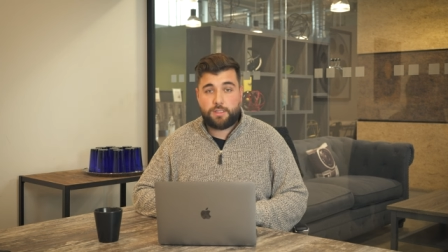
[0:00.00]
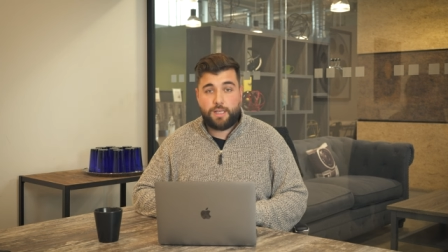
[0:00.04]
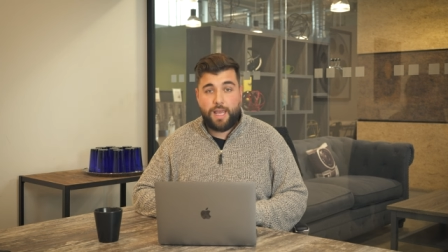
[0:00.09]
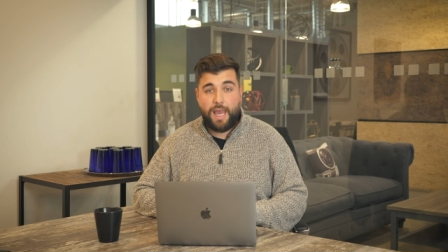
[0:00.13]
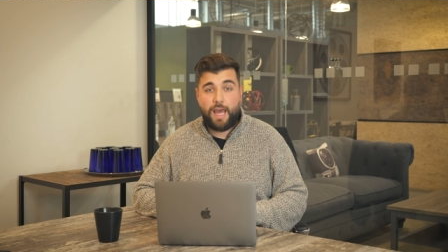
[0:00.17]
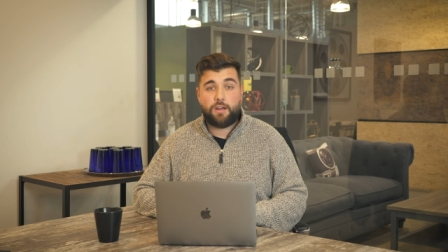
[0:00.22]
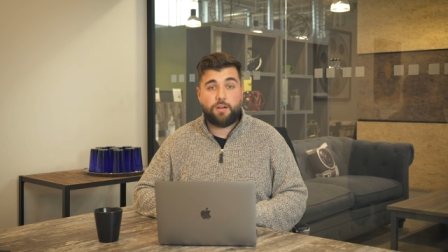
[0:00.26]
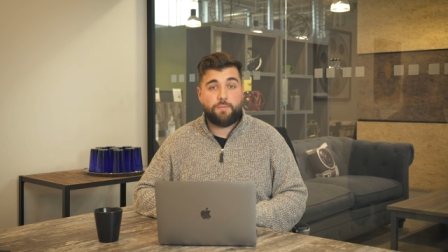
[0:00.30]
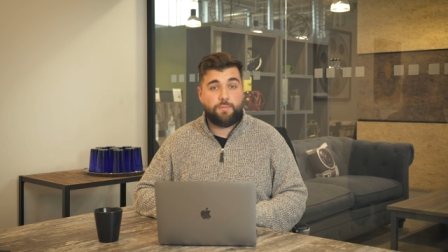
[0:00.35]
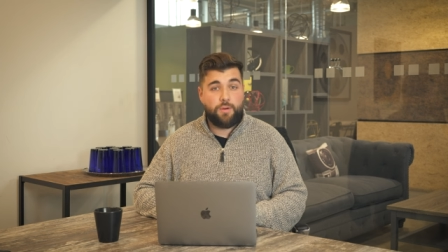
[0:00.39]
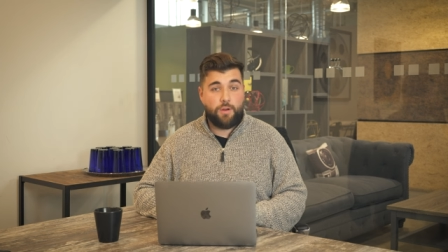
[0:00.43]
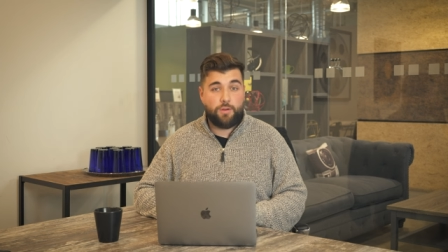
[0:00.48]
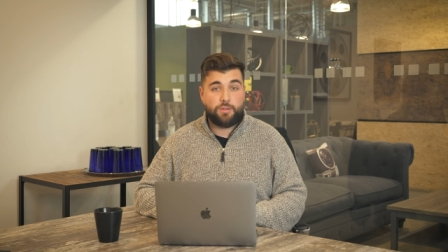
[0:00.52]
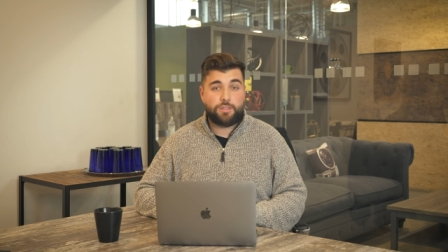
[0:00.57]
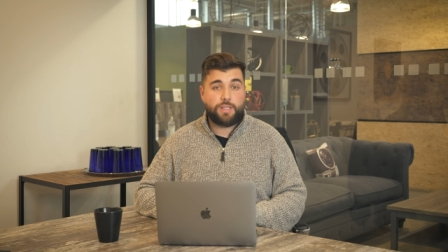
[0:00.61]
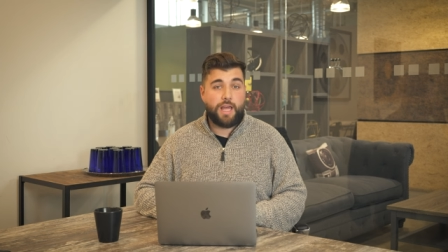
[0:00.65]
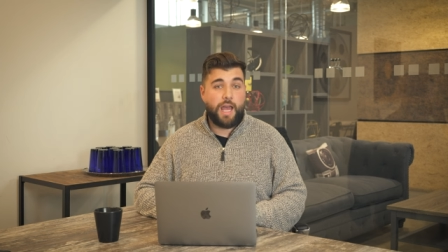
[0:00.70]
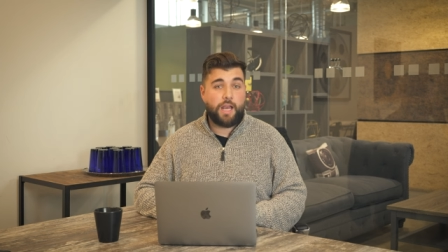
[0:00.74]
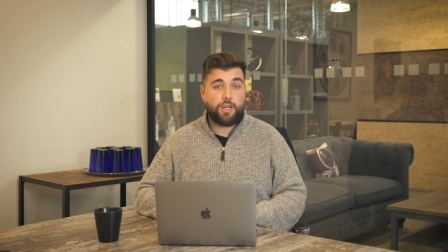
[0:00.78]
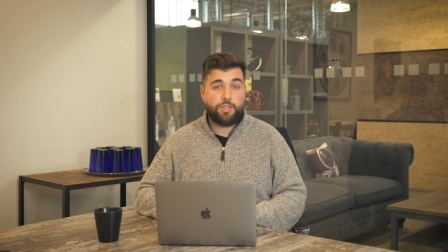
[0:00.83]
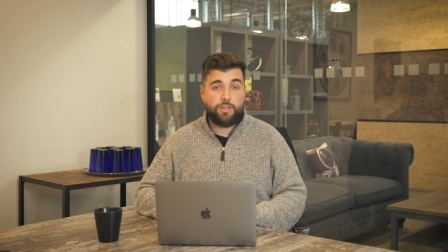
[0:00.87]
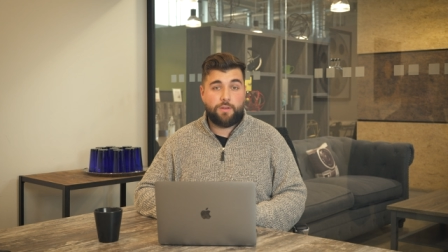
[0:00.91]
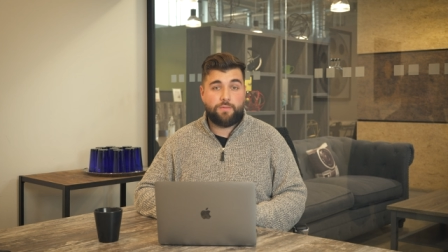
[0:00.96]
Canada Post
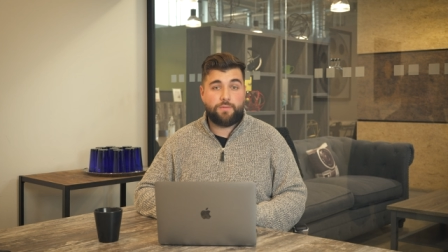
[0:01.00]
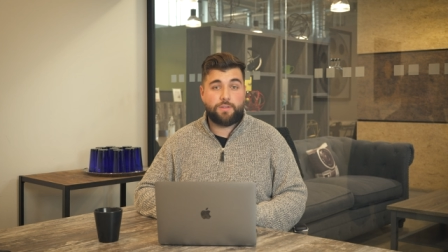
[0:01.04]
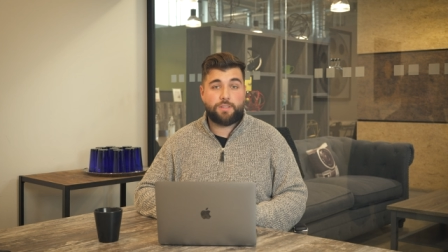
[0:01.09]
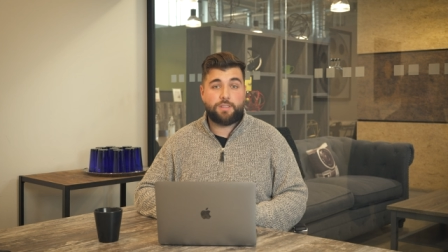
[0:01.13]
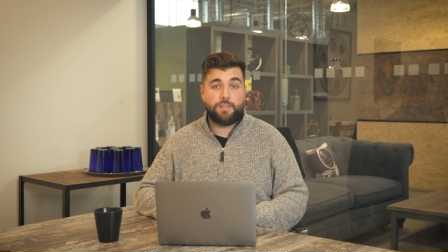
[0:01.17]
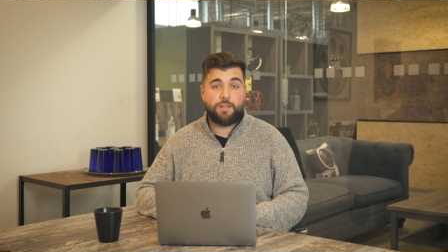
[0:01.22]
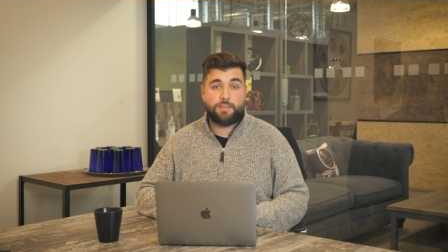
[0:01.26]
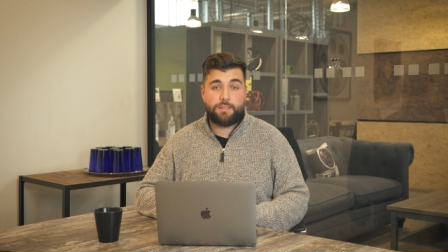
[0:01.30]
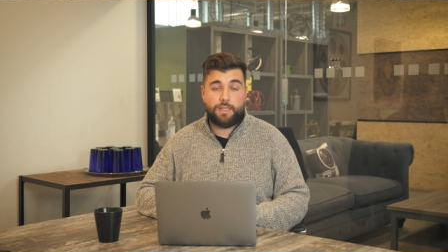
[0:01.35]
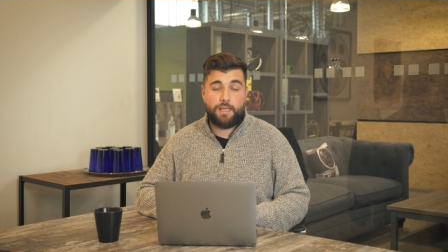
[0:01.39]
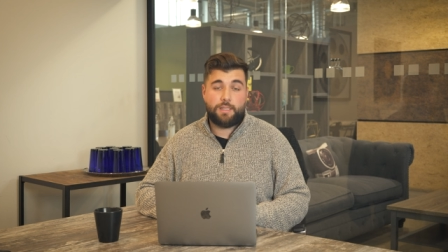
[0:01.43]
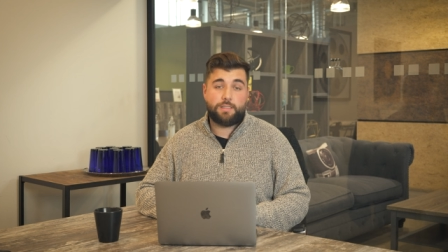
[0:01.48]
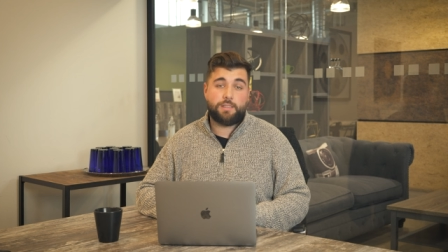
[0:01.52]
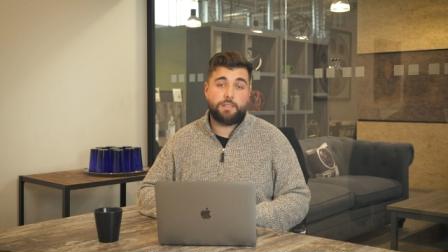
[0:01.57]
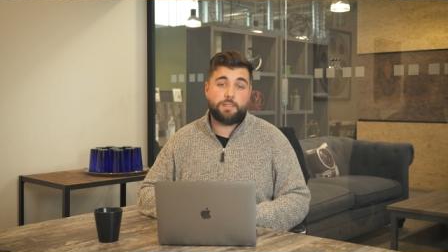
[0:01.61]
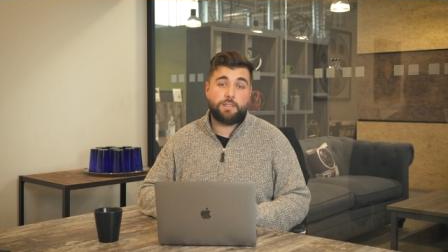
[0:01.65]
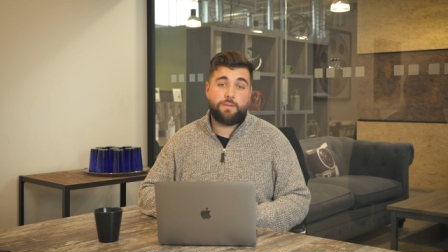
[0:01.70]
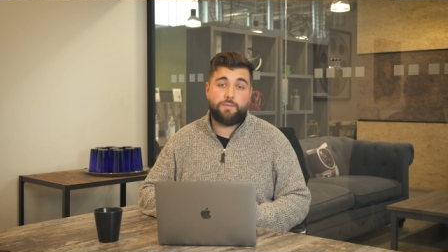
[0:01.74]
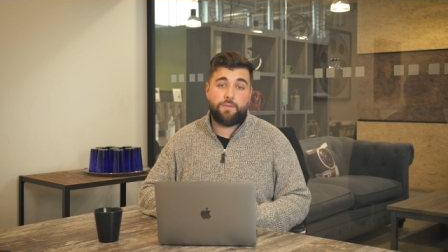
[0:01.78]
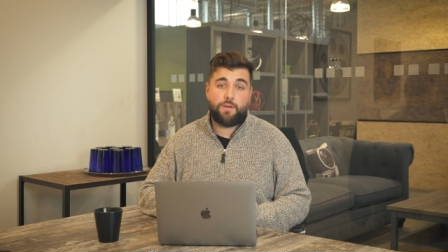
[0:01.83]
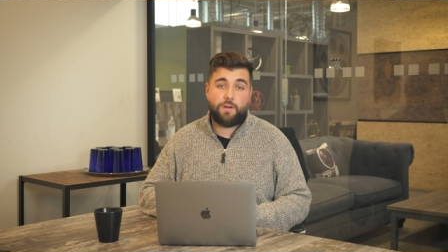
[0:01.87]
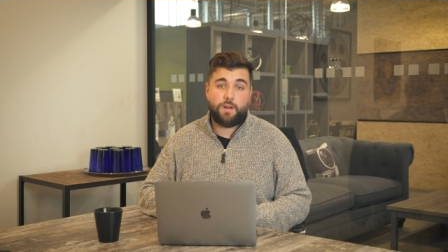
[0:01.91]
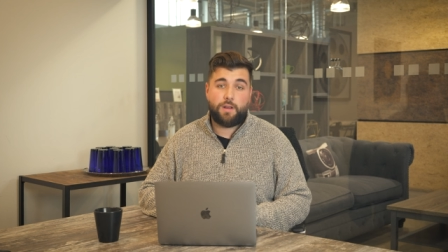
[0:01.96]
actually facilitates this
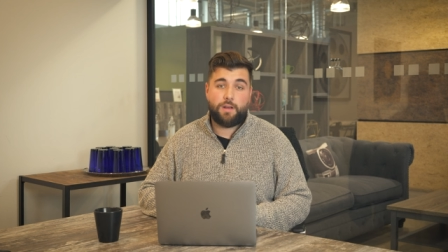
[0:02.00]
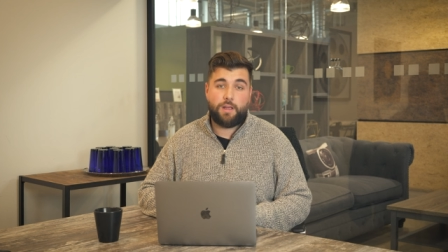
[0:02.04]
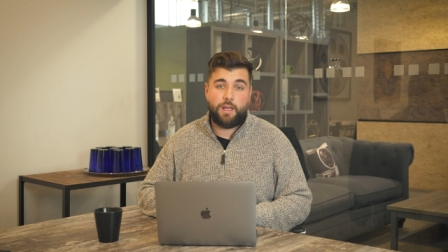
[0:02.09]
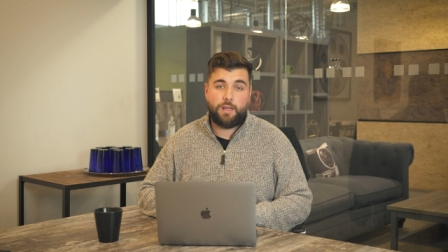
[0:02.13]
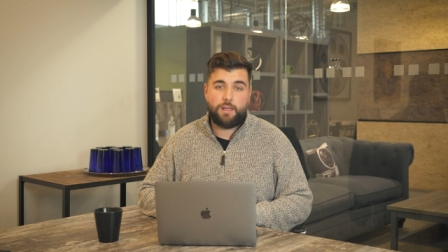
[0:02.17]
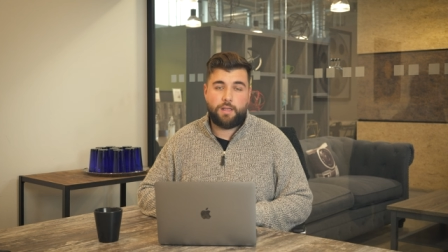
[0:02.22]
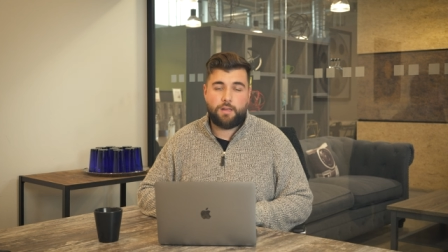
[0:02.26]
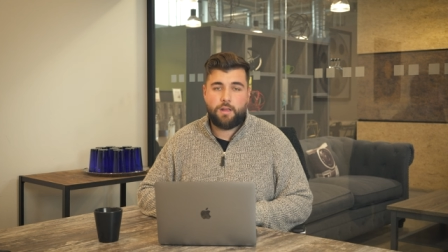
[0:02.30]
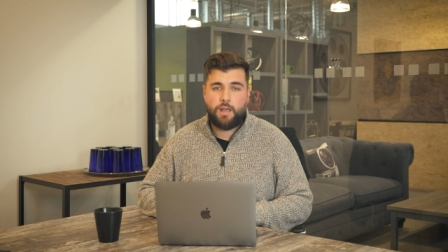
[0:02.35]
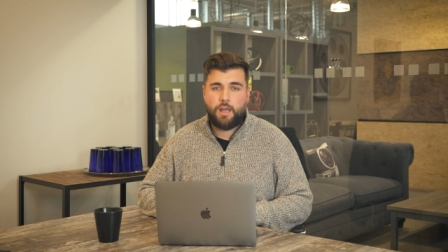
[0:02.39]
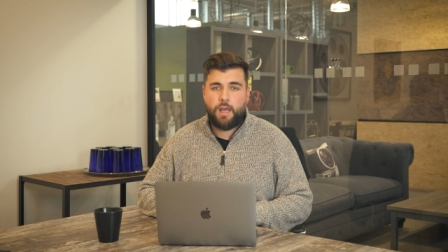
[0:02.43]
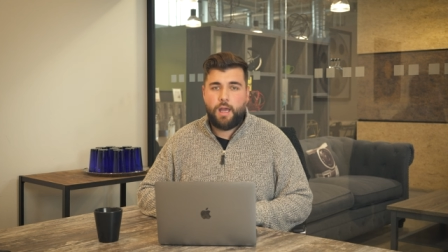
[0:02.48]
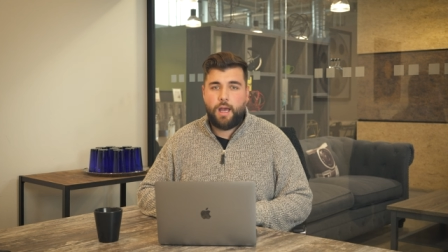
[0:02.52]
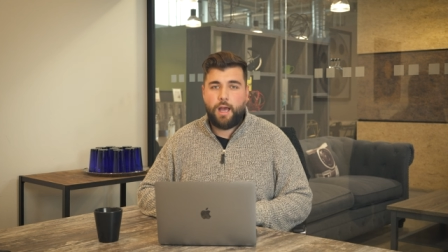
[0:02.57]
if you're Canadian.